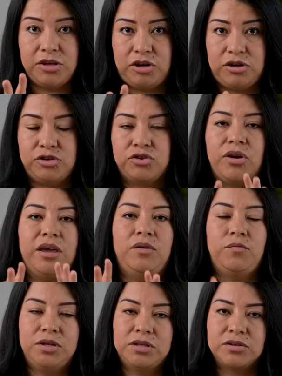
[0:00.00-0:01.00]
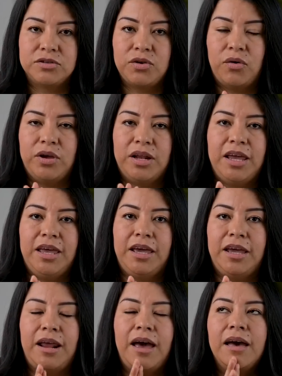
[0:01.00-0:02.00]
year trying winter sowing,
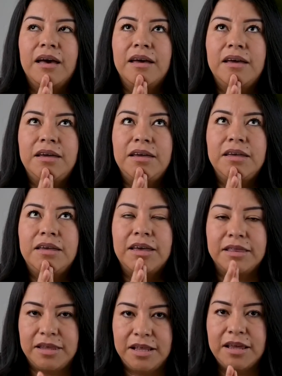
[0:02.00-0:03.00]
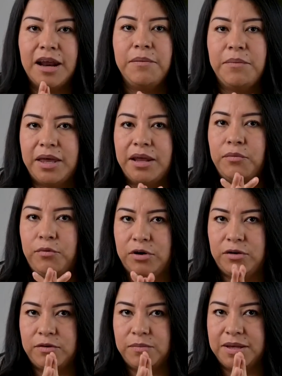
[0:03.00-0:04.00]
and I think that I made it
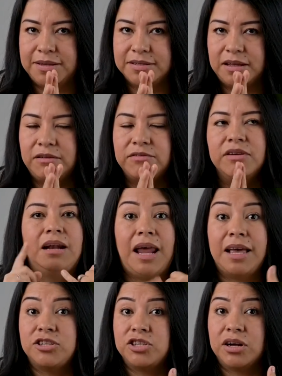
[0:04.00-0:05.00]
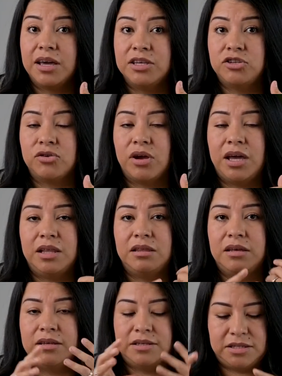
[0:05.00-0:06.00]
work for myself. Last year I tried
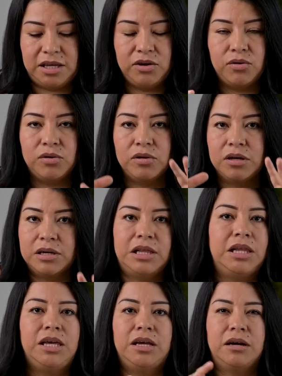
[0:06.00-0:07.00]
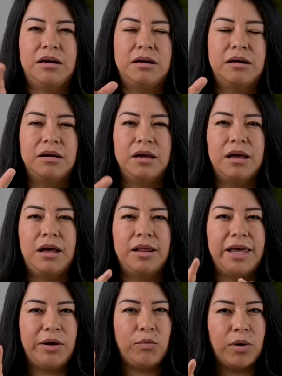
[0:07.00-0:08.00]
the single clear
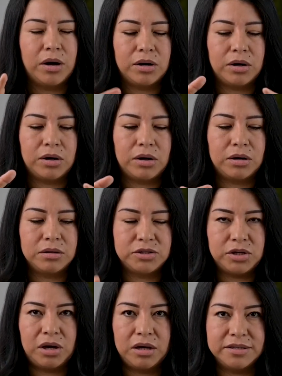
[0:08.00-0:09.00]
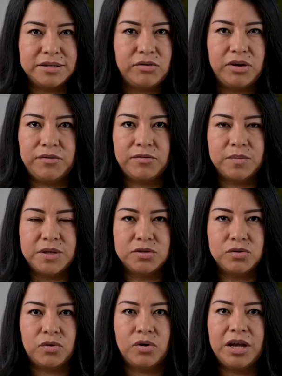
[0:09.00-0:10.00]
like water jugs that you get from the
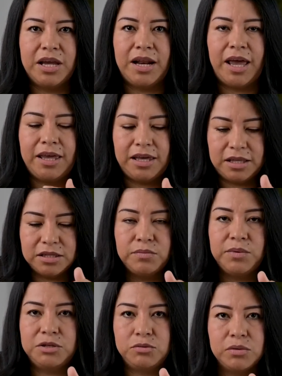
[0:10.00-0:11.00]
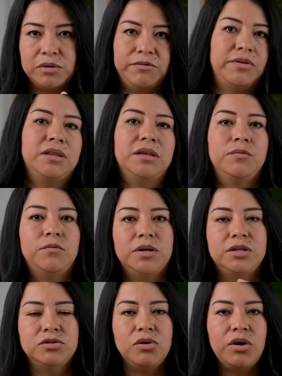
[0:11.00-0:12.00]
store, and I individually filled them
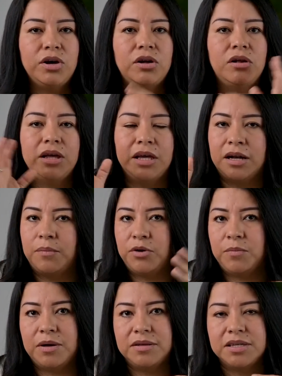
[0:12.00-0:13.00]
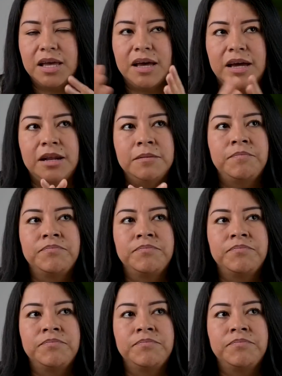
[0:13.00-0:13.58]
with soil and I put them outside.